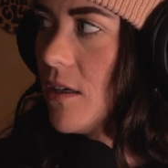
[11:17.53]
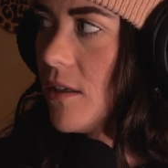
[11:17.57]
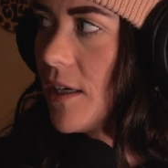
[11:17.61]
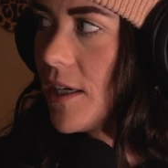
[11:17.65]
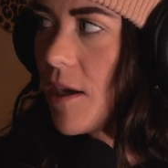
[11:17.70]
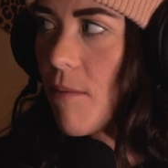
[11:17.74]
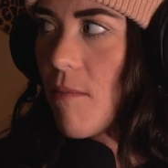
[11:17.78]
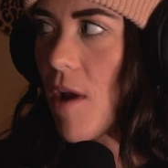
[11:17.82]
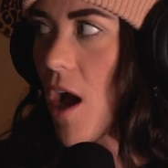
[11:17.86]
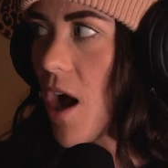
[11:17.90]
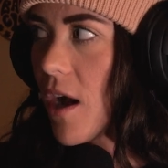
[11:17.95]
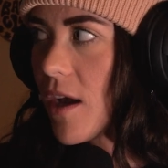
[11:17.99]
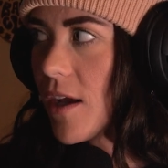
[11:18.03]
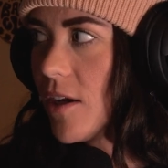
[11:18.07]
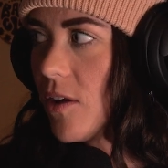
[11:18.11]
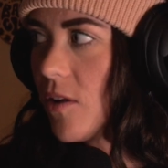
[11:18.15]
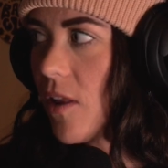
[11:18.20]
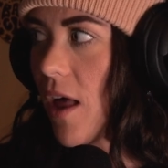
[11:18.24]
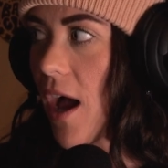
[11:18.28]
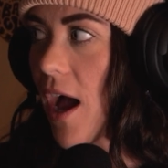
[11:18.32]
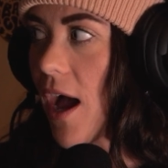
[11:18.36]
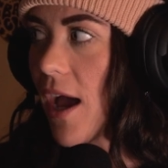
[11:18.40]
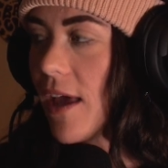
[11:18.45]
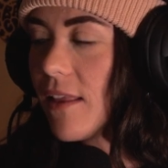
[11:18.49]
Like, I'm not gonna
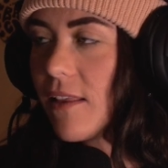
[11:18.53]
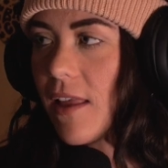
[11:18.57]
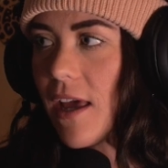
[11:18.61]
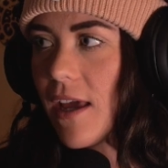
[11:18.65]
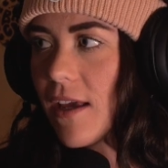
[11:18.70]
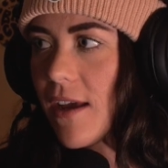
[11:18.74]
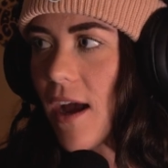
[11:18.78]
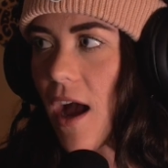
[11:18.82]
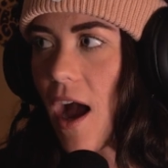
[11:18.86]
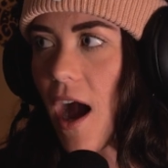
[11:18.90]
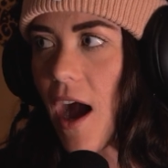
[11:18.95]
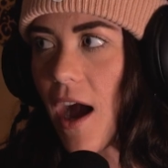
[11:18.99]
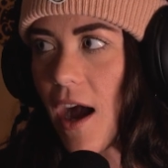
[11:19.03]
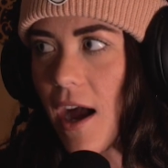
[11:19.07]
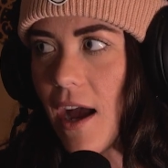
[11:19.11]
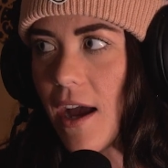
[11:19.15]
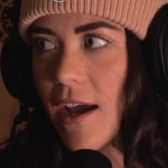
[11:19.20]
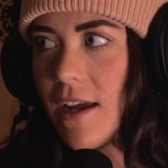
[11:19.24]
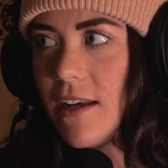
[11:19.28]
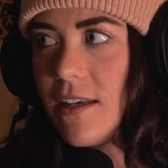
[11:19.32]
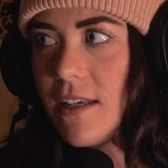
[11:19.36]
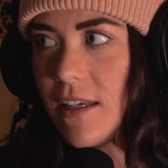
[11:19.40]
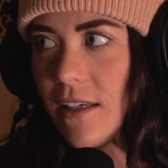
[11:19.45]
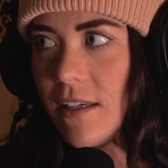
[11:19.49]
lie, like
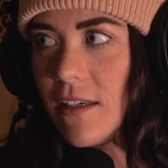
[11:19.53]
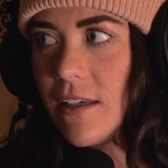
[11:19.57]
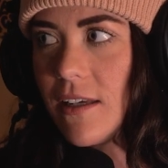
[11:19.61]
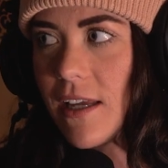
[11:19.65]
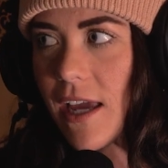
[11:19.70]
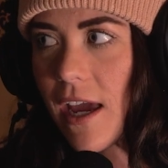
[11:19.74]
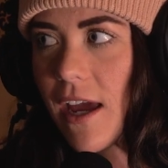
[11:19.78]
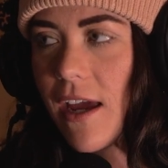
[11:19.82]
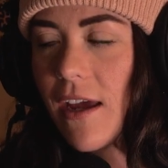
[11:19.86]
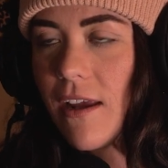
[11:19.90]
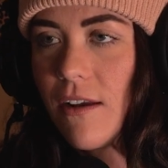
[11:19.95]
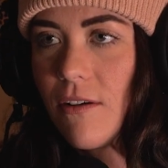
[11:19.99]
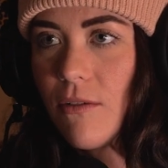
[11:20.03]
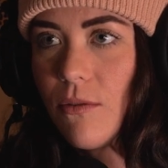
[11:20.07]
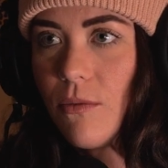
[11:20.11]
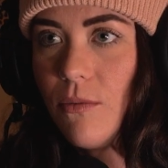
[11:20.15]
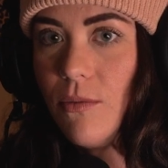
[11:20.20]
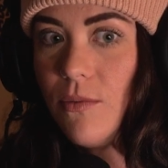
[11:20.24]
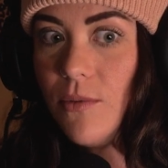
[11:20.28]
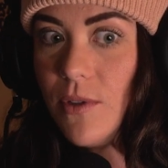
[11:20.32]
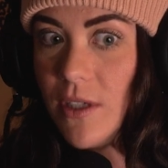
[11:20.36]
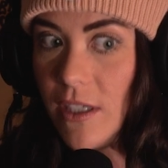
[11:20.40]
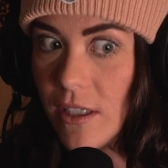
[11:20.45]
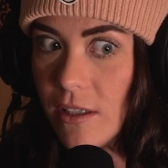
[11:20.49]
I didn't get
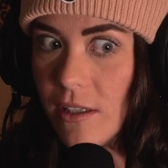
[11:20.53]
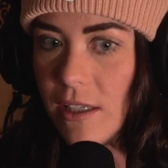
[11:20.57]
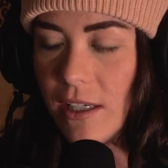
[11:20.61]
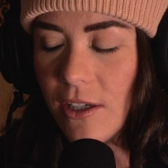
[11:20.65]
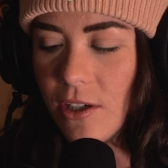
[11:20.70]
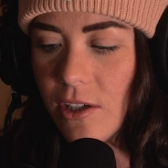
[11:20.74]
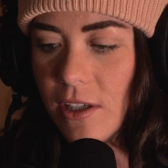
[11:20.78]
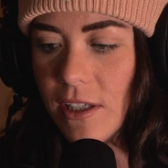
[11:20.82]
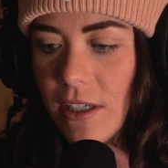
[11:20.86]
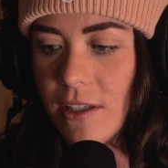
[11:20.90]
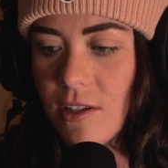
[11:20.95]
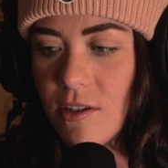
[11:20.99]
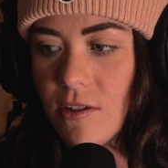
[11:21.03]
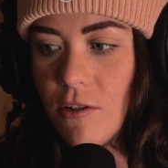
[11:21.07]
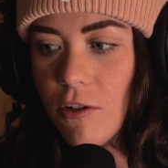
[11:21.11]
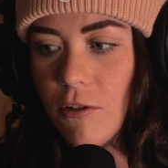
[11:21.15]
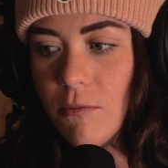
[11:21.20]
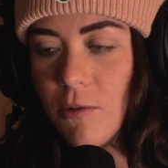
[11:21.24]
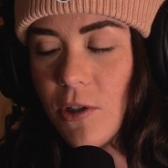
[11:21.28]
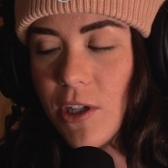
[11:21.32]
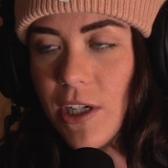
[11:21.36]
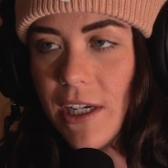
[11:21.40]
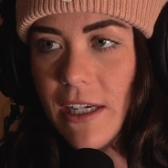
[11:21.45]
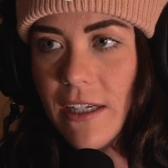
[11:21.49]
really good at
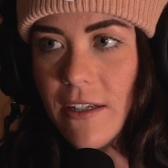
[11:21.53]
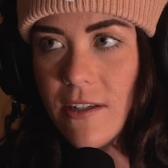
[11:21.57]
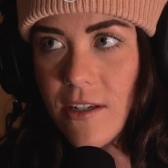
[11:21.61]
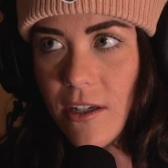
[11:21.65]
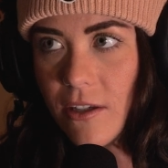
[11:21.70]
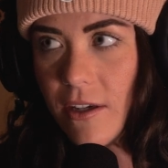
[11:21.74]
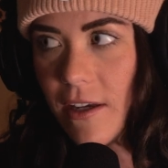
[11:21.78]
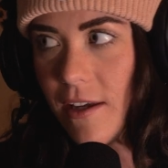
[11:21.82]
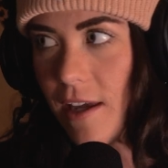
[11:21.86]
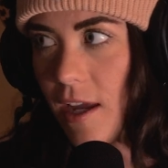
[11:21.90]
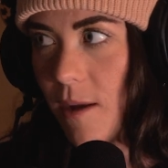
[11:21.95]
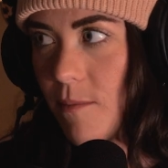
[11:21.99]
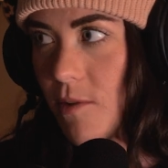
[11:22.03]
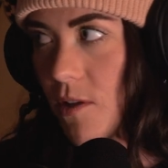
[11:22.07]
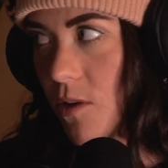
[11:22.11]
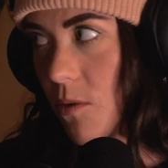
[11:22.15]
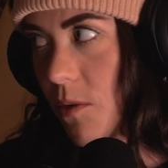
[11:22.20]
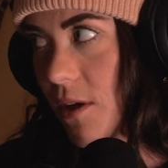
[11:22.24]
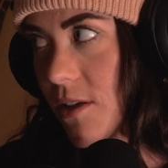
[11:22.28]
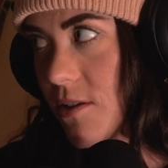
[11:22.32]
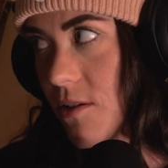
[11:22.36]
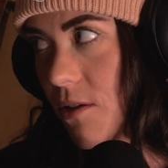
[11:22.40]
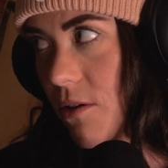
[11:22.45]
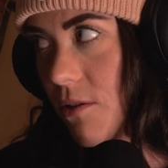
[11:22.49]
snowboarding till I came to
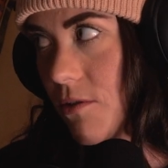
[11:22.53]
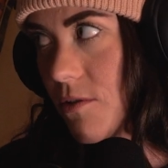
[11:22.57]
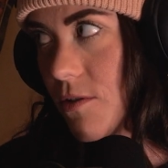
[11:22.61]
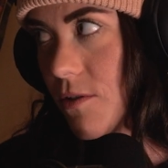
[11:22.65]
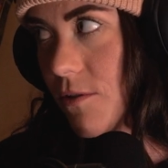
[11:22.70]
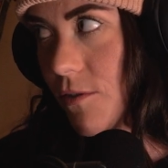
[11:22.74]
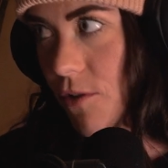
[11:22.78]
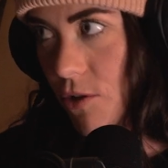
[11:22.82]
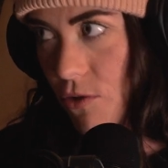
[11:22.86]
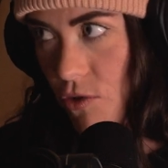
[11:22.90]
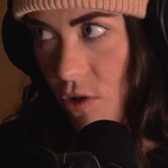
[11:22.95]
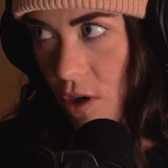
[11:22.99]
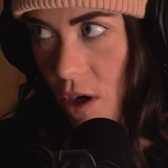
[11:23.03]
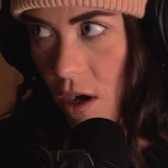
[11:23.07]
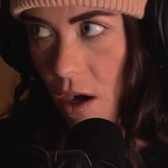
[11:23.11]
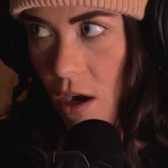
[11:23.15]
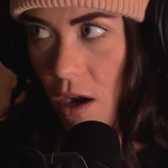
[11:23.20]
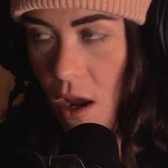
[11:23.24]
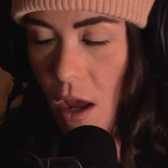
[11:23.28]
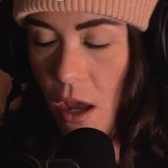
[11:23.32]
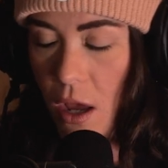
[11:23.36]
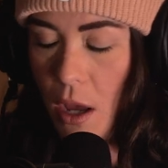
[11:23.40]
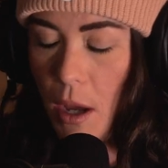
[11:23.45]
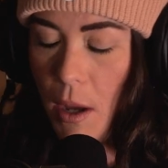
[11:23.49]
the West Coast for sure.
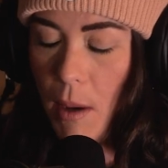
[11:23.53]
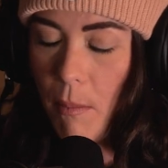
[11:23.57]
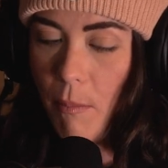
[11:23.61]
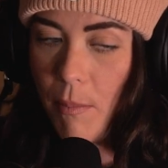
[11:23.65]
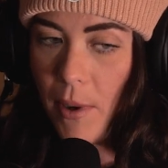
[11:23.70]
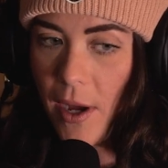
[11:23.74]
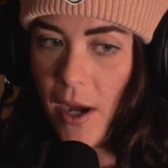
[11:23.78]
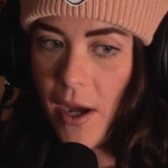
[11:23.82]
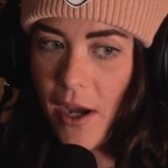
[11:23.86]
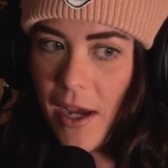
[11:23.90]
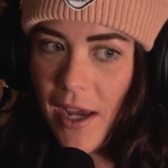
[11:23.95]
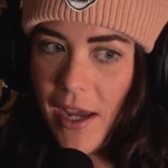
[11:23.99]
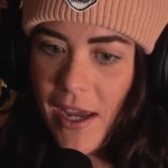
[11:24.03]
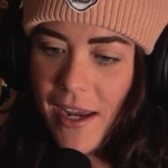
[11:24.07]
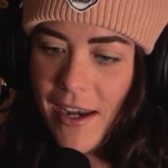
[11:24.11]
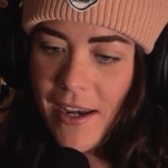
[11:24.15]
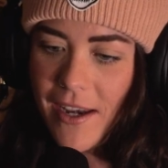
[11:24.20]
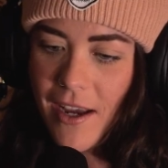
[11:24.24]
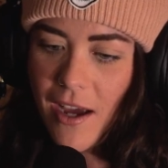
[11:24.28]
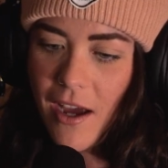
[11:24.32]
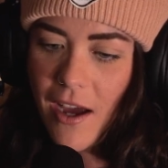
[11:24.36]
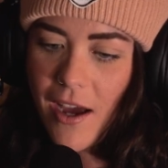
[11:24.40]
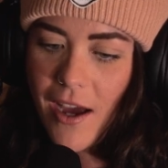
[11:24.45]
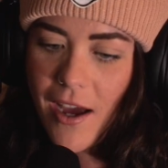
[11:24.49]

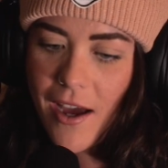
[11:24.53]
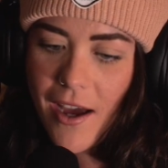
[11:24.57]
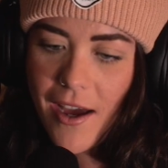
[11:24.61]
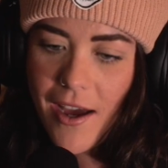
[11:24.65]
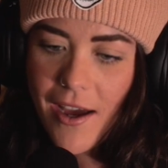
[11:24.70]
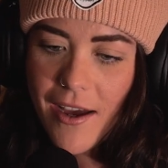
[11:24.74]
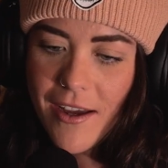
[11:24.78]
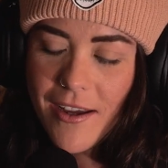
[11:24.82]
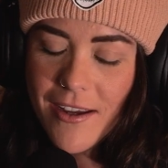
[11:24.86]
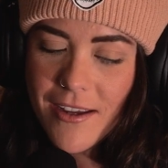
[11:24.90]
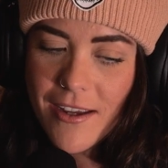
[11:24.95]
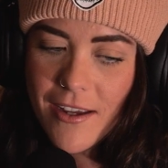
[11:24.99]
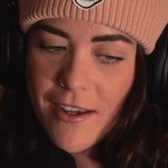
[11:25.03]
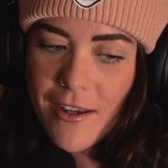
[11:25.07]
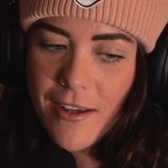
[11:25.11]
But I